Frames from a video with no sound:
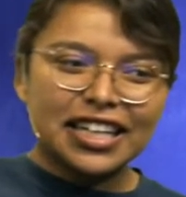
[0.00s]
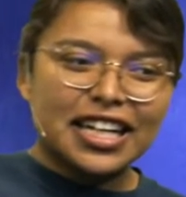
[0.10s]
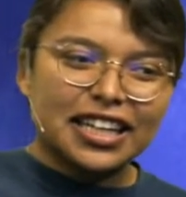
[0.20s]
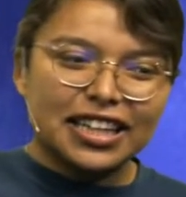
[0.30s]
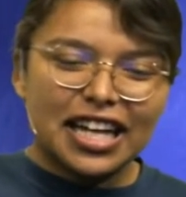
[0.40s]

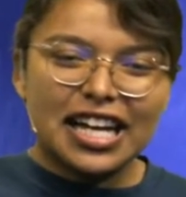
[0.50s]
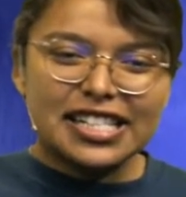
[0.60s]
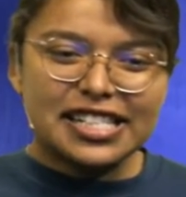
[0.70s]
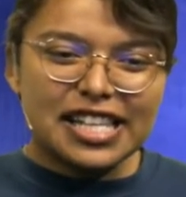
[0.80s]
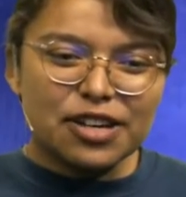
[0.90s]
Let's
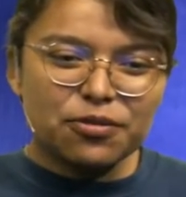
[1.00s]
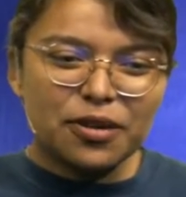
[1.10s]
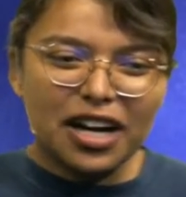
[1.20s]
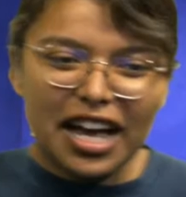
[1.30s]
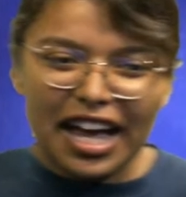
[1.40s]
see
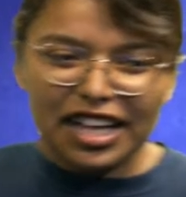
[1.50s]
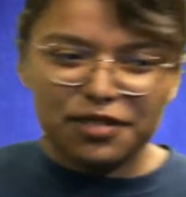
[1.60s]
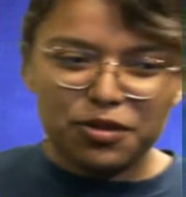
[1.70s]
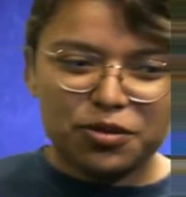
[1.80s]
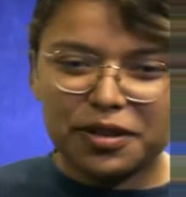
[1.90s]
what
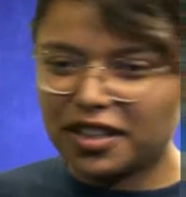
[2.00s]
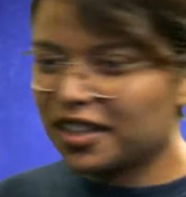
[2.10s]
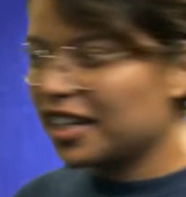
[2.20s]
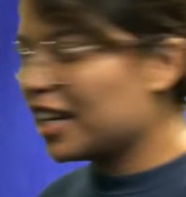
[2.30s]
animal we're learning